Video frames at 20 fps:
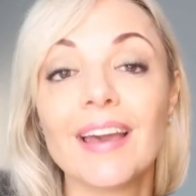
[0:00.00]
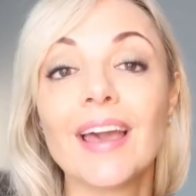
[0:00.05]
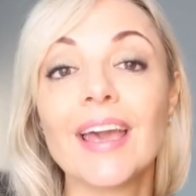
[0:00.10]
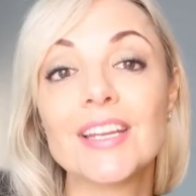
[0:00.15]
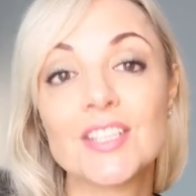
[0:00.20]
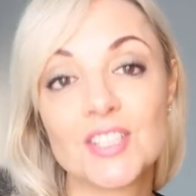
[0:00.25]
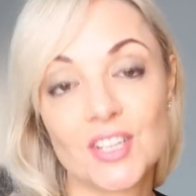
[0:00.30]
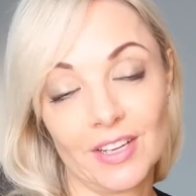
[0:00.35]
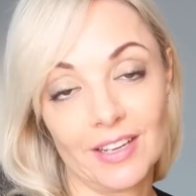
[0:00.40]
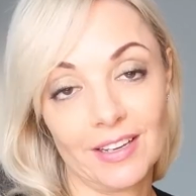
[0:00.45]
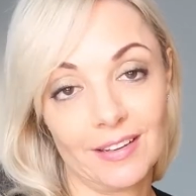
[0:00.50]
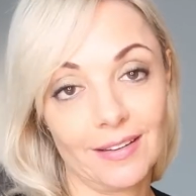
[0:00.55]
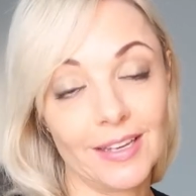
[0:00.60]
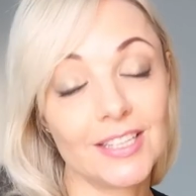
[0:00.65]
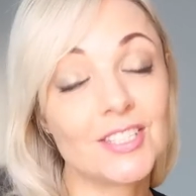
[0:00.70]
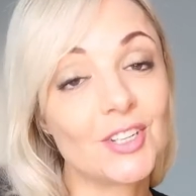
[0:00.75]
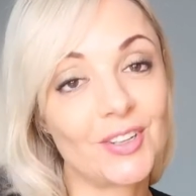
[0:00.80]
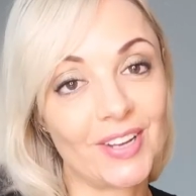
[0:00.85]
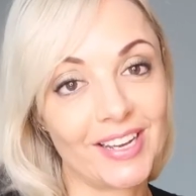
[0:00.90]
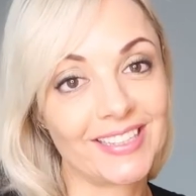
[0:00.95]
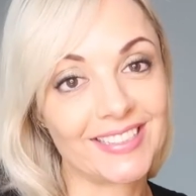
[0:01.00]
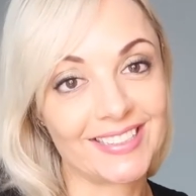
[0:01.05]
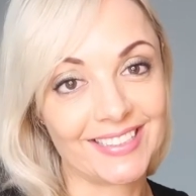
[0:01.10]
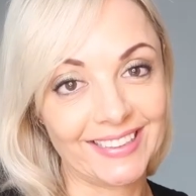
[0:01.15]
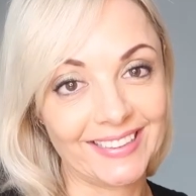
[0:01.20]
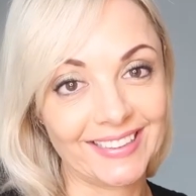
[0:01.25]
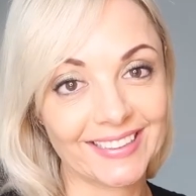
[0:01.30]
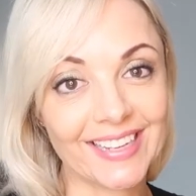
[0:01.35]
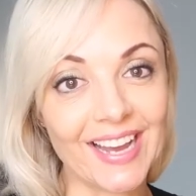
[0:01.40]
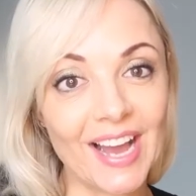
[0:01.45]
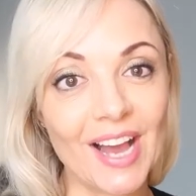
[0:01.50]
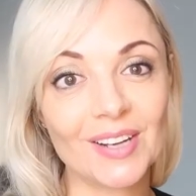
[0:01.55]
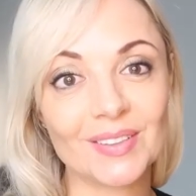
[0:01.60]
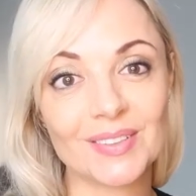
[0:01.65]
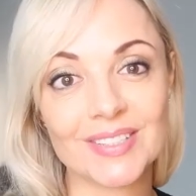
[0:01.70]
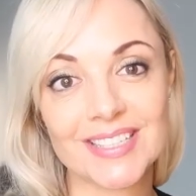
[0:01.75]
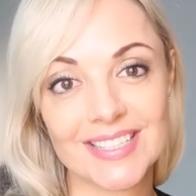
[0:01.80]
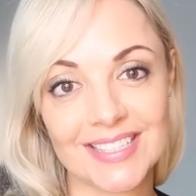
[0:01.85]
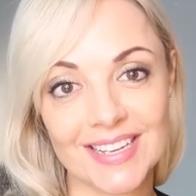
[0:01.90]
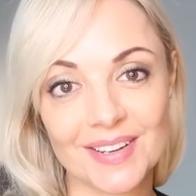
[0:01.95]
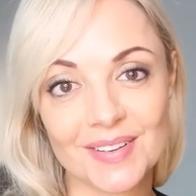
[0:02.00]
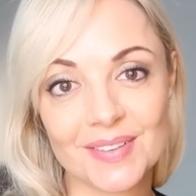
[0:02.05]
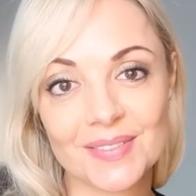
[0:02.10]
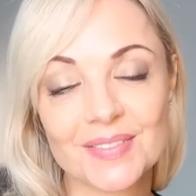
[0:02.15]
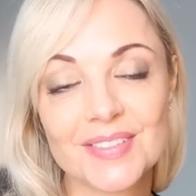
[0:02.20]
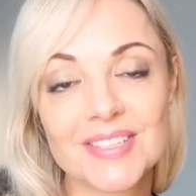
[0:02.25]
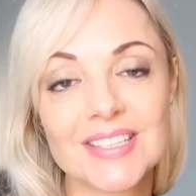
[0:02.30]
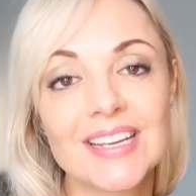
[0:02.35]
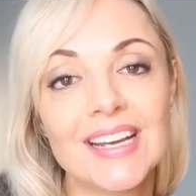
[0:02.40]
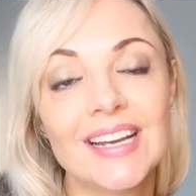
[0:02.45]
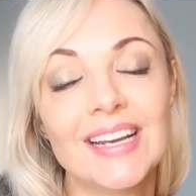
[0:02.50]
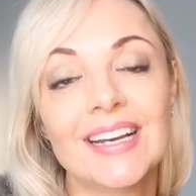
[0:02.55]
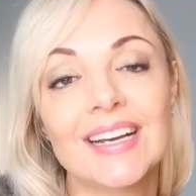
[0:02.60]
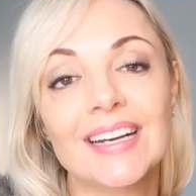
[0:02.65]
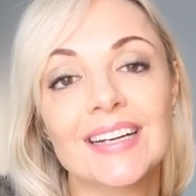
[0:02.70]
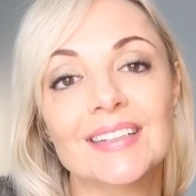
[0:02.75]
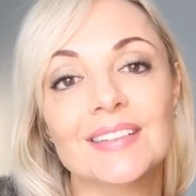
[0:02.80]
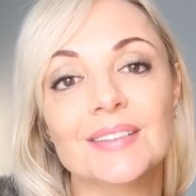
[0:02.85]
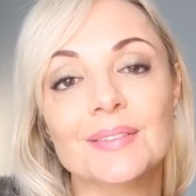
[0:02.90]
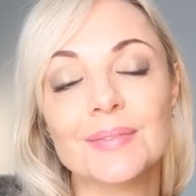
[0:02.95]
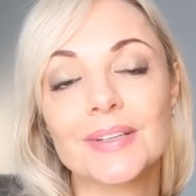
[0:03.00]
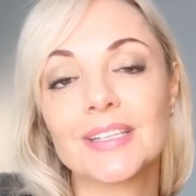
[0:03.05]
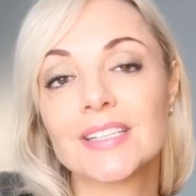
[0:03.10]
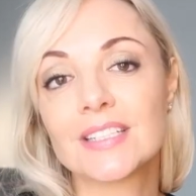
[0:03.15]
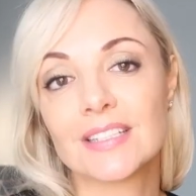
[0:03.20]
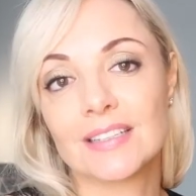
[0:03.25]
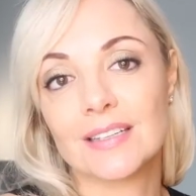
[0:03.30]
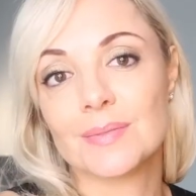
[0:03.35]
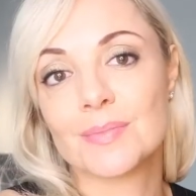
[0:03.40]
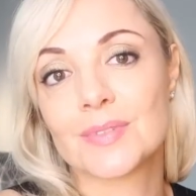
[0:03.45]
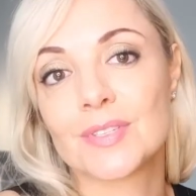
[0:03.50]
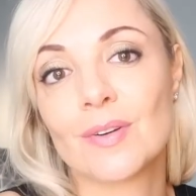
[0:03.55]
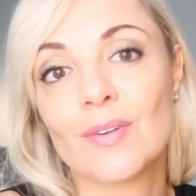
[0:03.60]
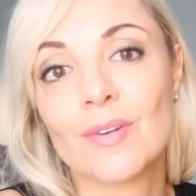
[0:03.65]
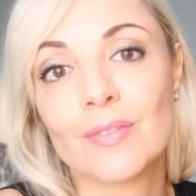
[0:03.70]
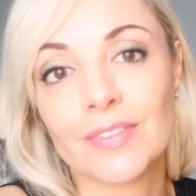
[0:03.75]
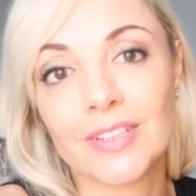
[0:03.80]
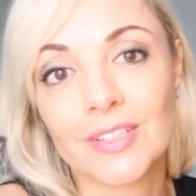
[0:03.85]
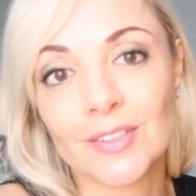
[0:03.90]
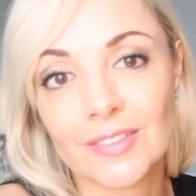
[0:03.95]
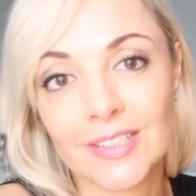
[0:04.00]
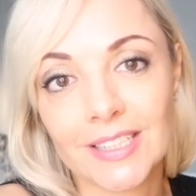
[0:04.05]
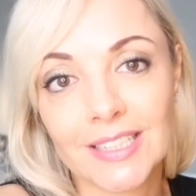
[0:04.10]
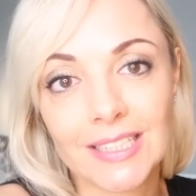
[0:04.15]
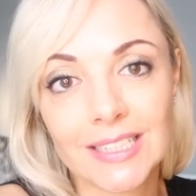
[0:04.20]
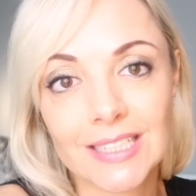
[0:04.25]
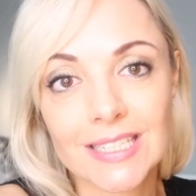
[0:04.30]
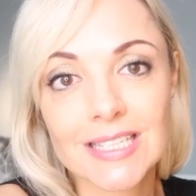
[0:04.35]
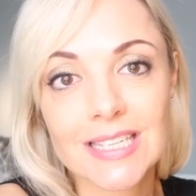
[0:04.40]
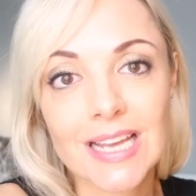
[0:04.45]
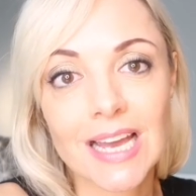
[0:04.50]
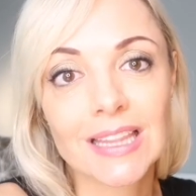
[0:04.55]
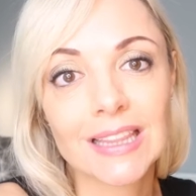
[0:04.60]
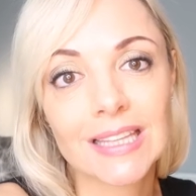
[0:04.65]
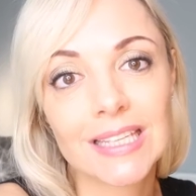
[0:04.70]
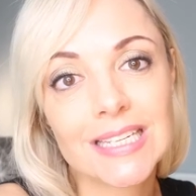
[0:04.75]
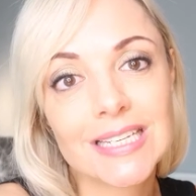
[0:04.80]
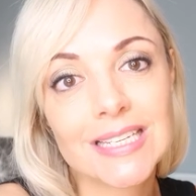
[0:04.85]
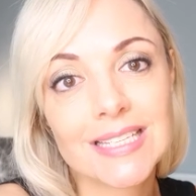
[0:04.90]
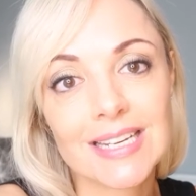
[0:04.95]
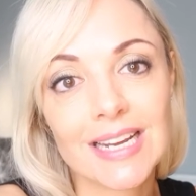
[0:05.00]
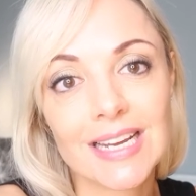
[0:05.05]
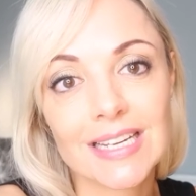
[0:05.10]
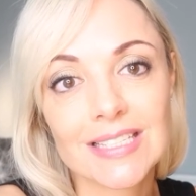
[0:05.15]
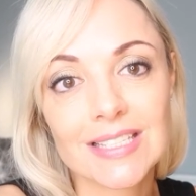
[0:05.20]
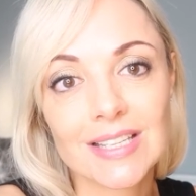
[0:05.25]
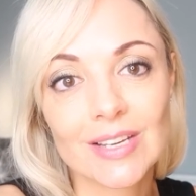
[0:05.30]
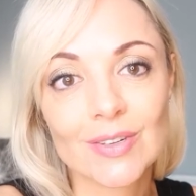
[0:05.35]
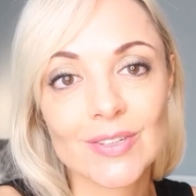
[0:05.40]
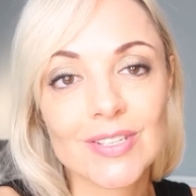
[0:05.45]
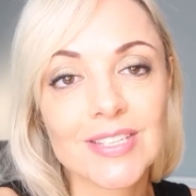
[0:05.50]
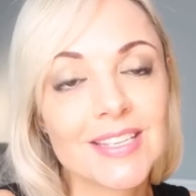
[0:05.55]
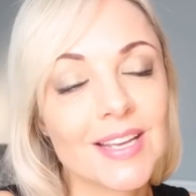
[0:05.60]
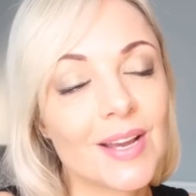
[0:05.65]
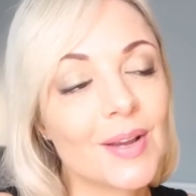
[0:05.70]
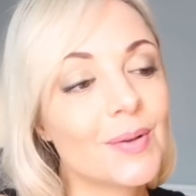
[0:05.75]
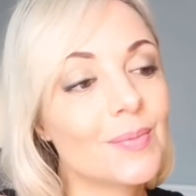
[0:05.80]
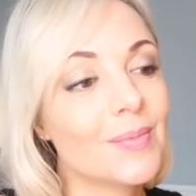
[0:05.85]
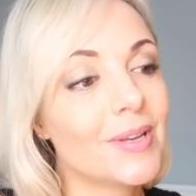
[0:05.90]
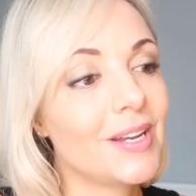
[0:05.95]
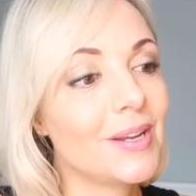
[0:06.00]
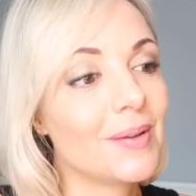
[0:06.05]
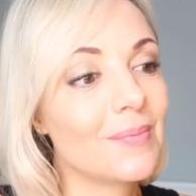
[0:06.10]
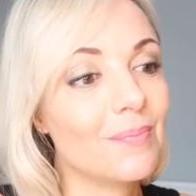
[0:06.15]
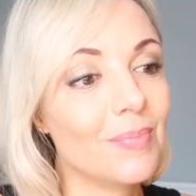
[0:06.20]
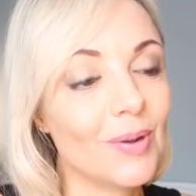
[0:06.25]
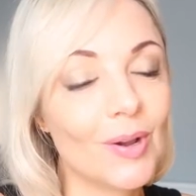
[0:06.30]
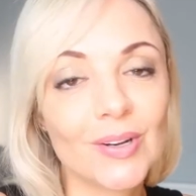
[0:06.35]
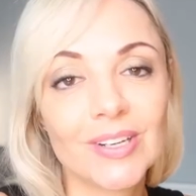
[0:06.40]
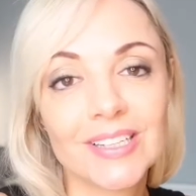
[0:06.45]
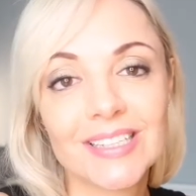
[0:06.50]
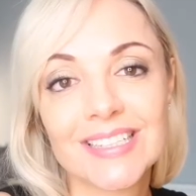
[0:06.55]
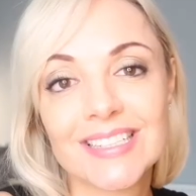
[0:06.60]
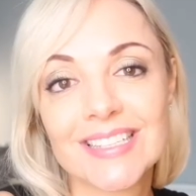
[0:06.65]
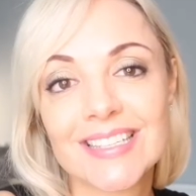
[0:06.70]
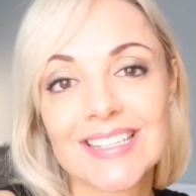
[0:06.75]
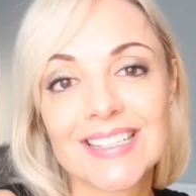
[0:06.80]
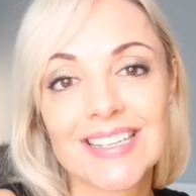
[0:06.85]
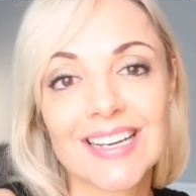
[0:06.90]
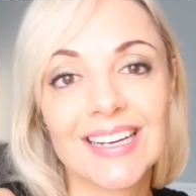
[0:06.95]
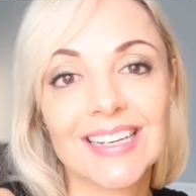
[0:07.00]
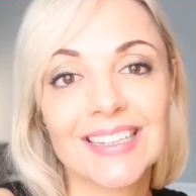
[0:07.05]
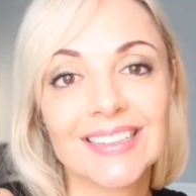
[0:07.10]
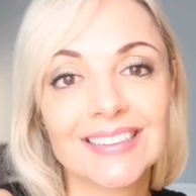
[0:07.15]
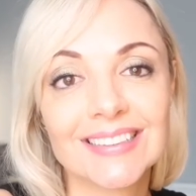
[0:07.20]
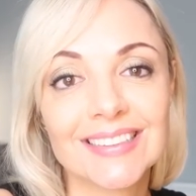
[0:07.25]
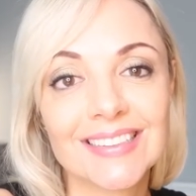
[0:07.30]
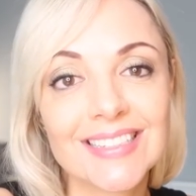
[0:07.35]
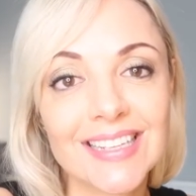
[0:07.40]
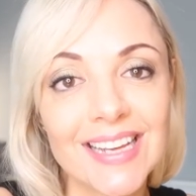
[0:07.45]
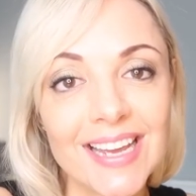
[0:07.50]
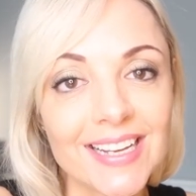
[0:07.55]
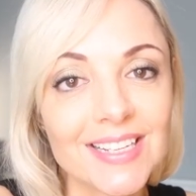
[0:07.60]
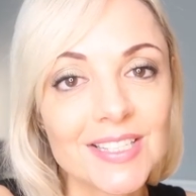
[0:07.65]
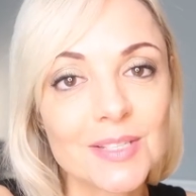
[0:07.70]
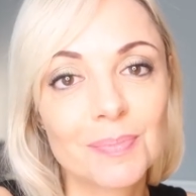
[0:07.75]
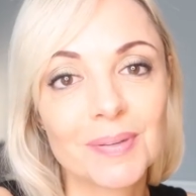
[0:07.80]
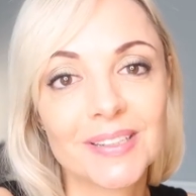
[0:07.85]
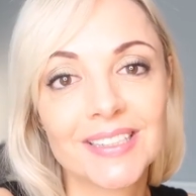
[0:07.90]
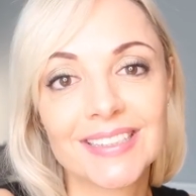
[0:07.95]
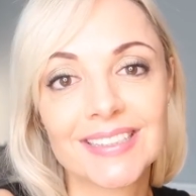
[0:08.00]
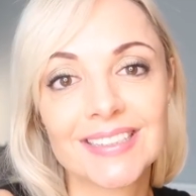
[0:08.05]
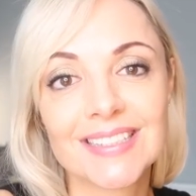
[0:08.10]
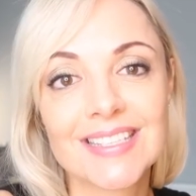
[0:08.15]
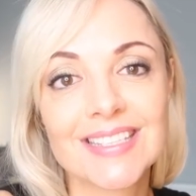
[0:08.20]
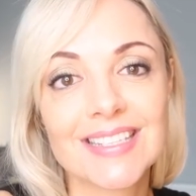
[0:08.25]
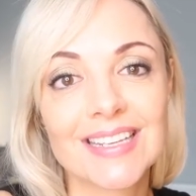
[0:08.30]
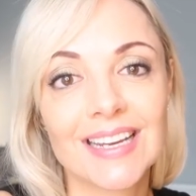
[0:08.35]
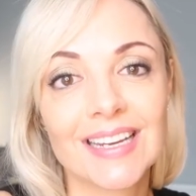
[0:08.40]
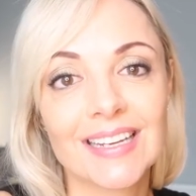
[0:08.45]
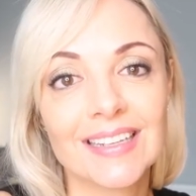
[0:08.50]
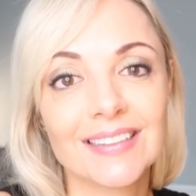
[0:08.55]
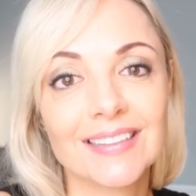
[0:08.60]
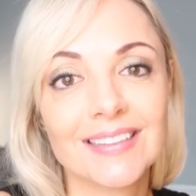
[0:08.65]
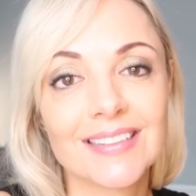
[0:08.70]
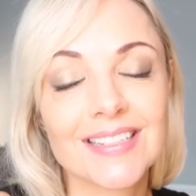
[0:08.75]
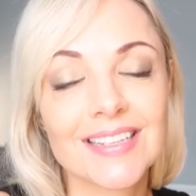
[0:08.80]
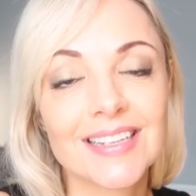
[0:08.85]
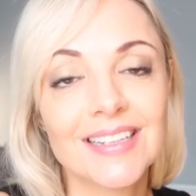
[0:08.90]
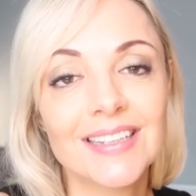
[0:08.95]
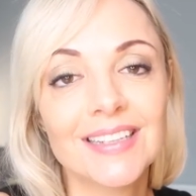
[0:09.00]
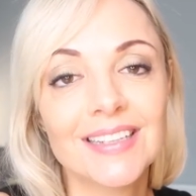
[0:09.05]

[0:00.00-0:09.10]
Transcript: educating ourselves in terms of ingredients. And these days there are so many bloggers and experts and